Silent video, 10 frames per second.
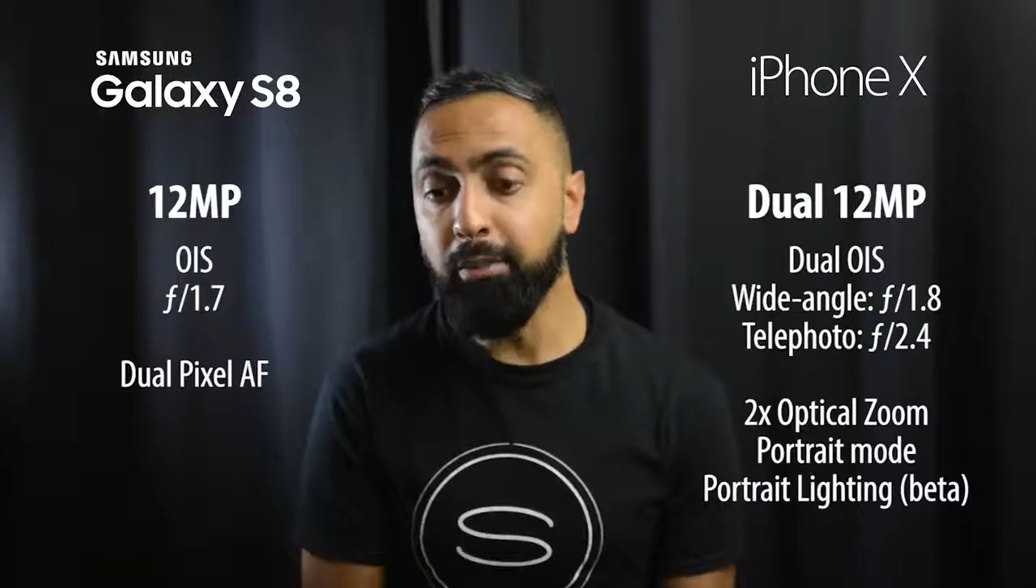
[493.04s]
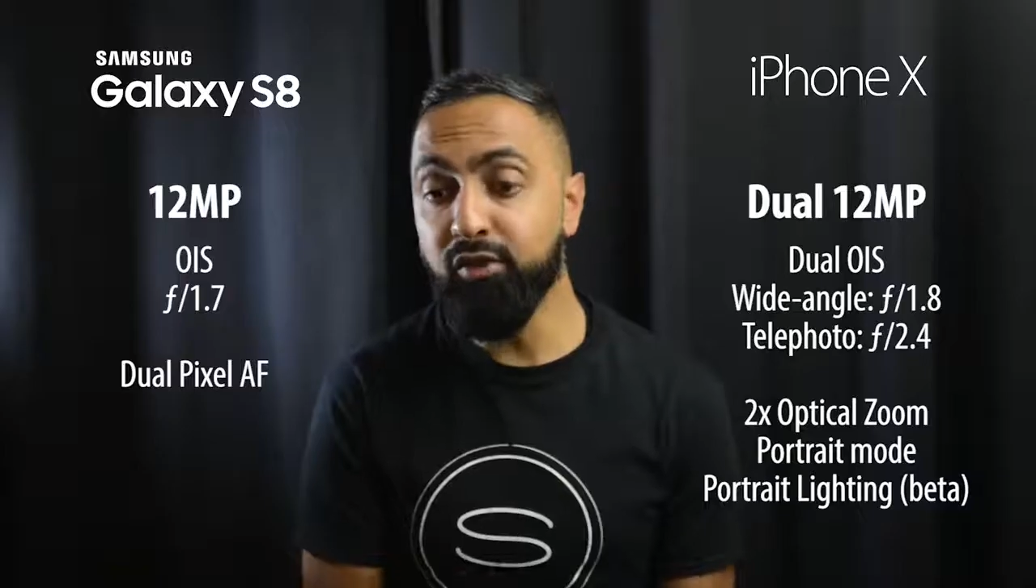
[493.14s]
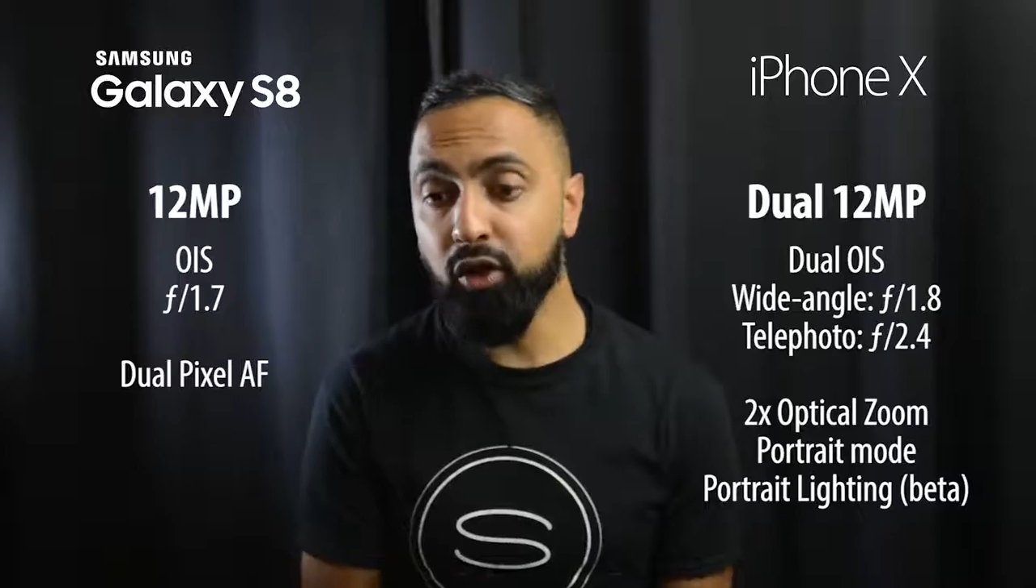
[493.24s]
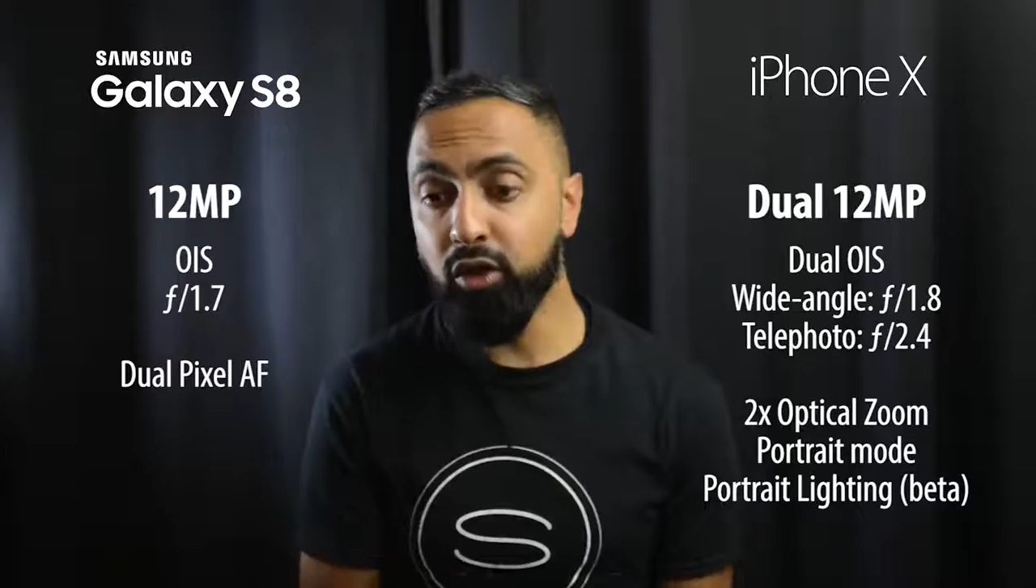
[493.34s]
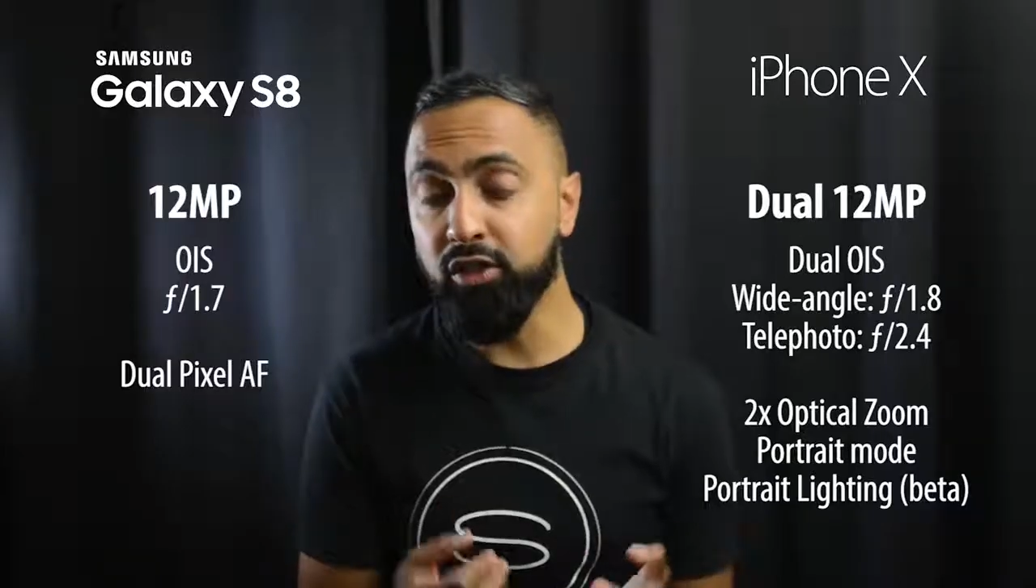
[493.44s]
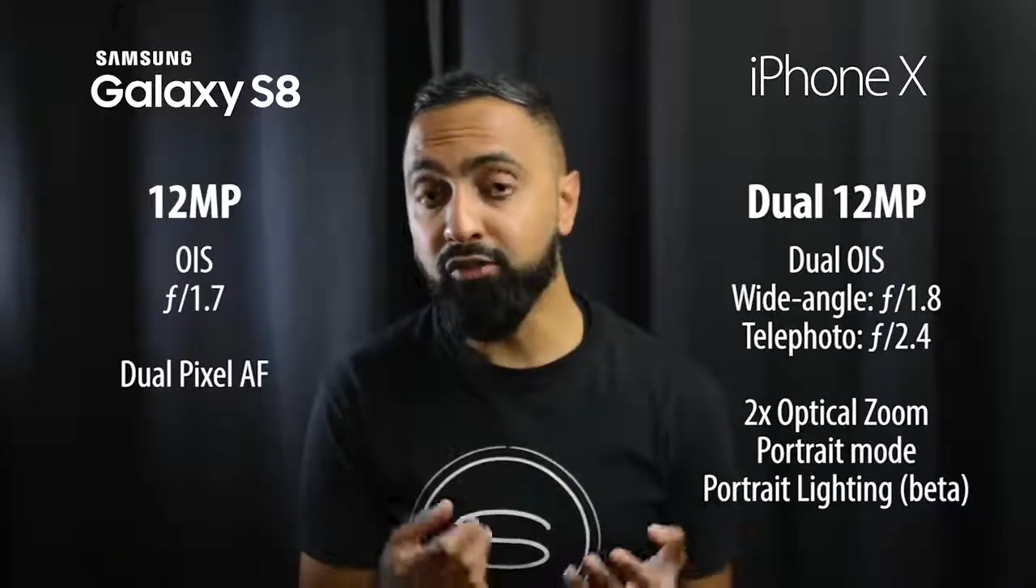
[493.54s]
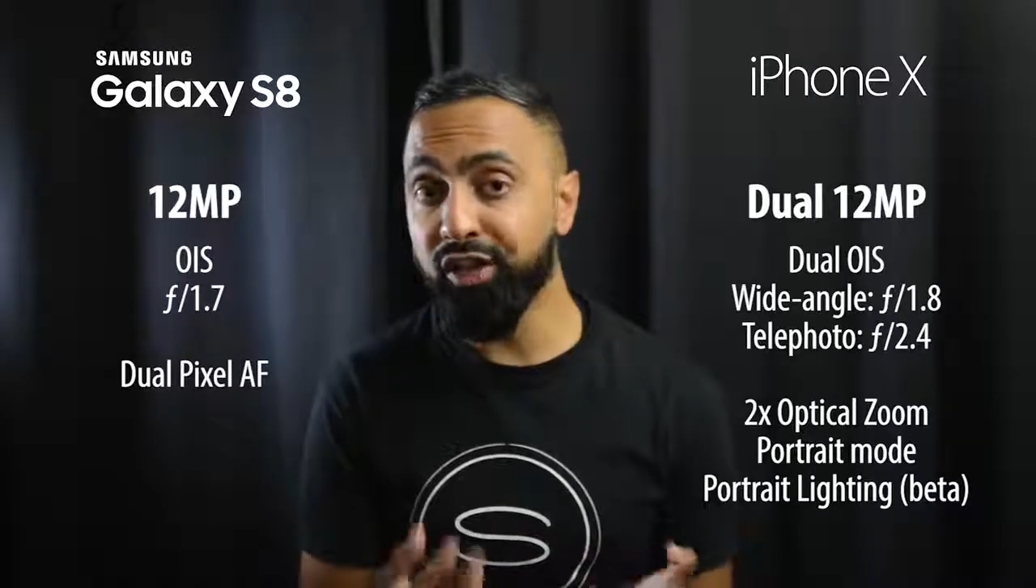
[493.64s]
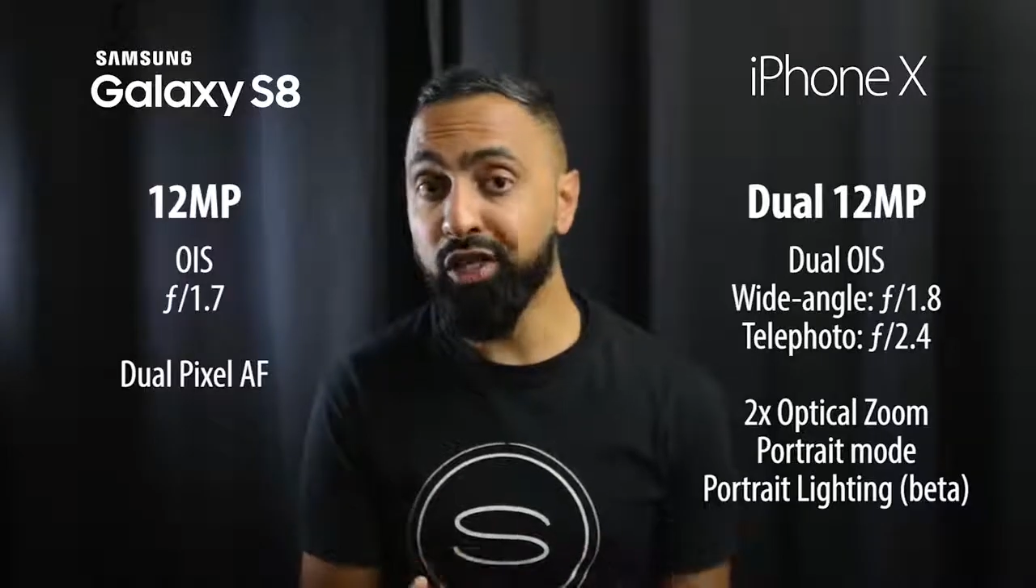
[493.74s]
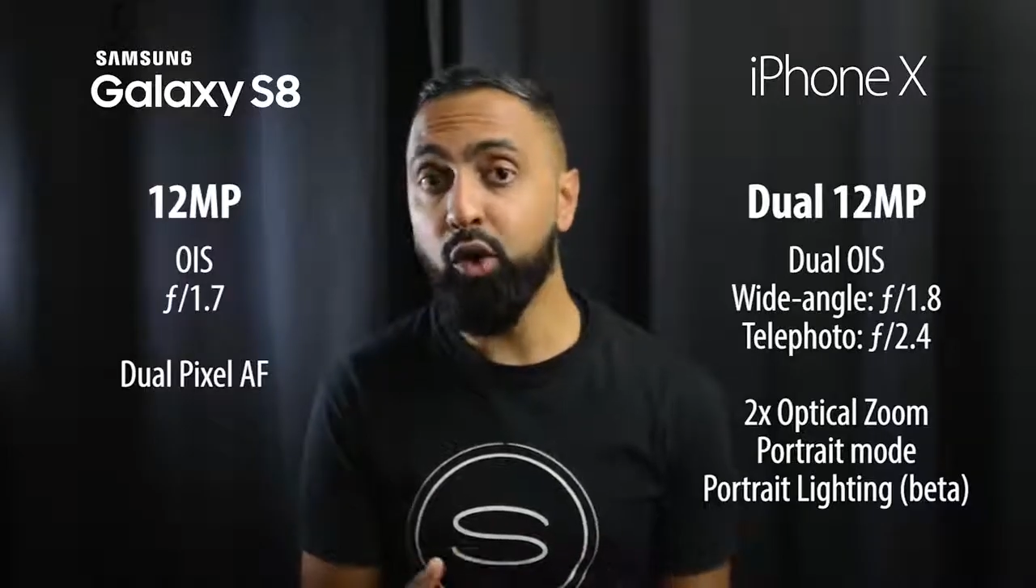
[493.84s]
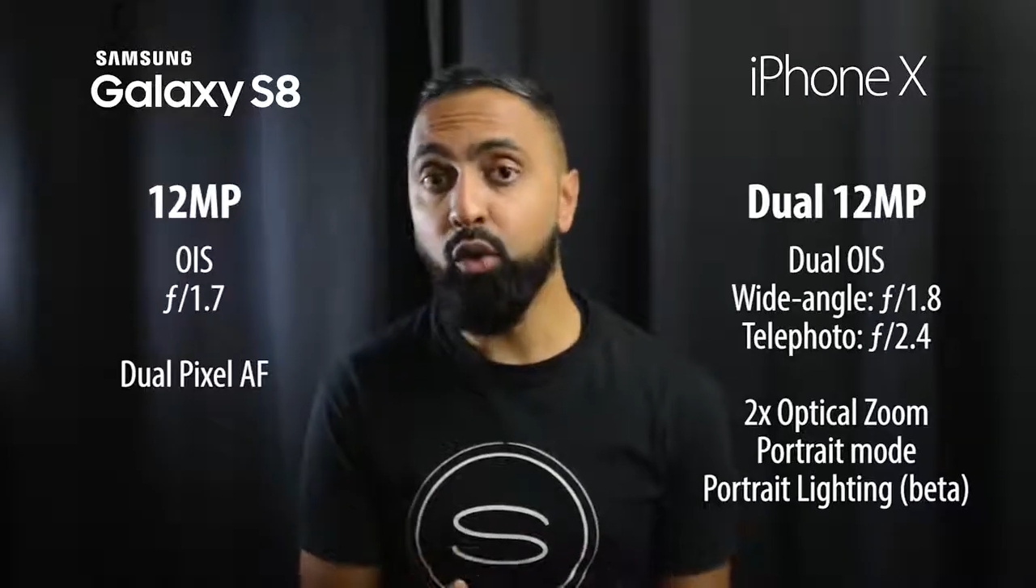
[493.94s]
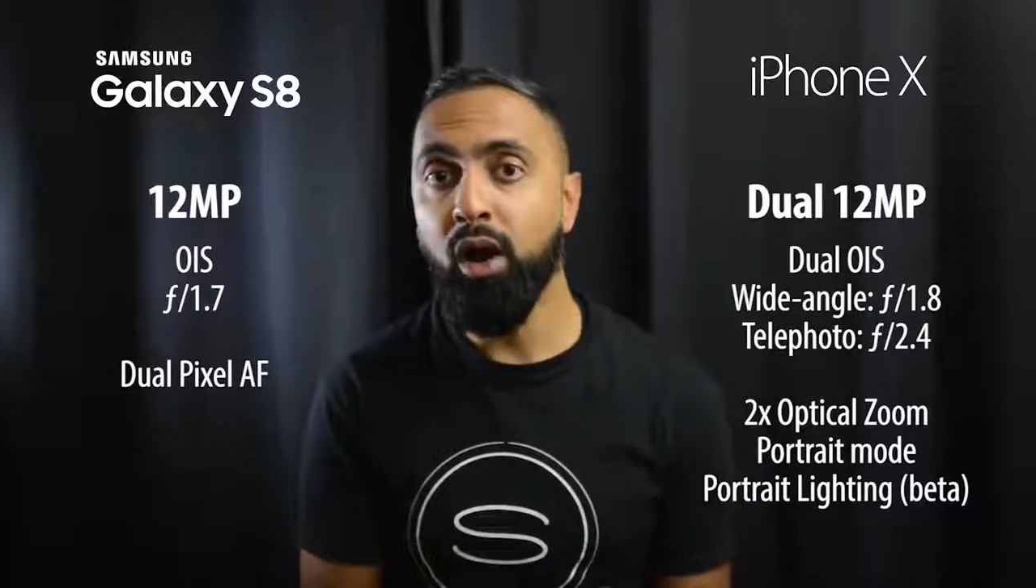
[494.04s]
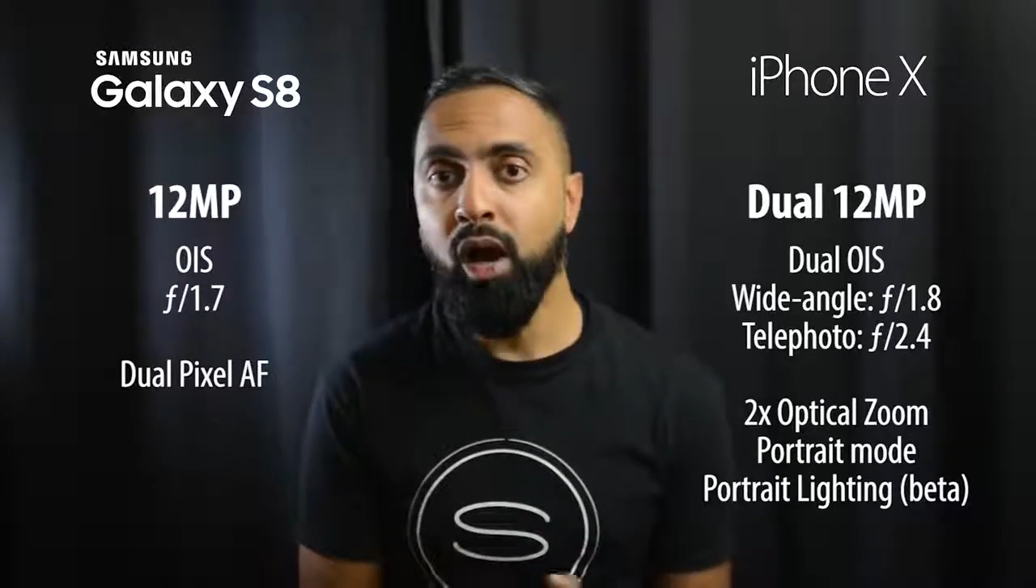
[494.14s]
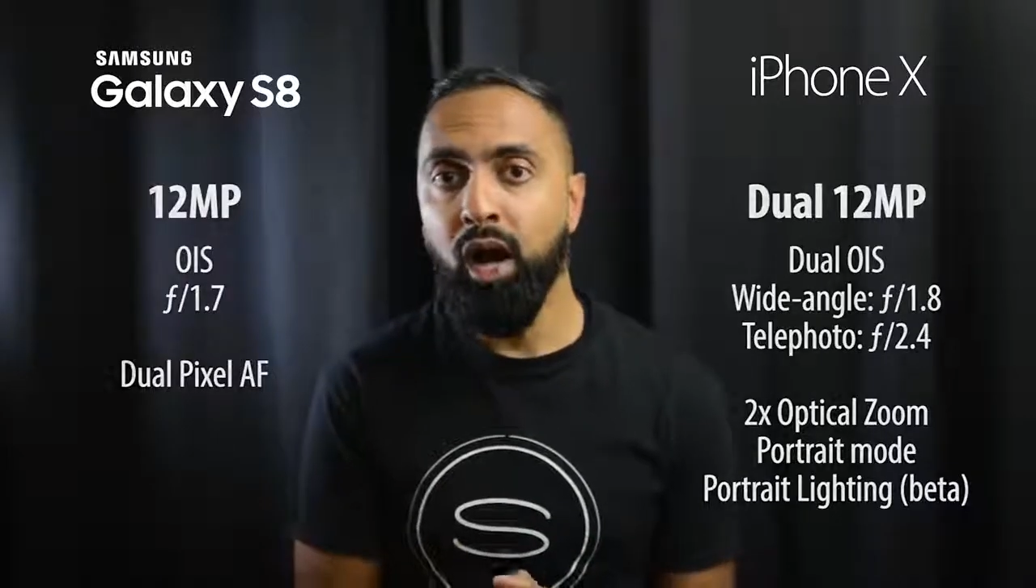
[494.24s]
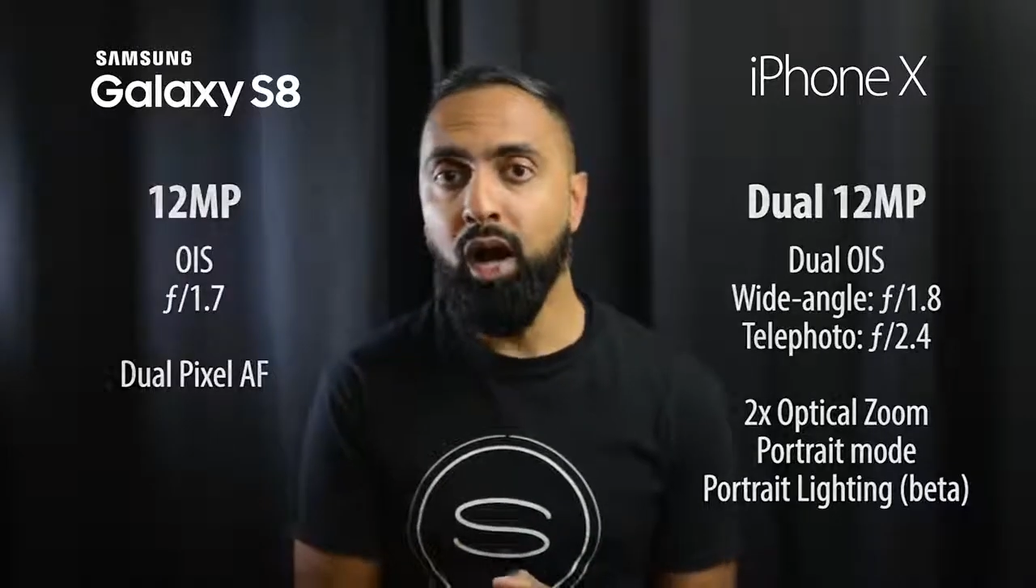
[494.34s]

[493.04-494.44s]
Now moving on to video,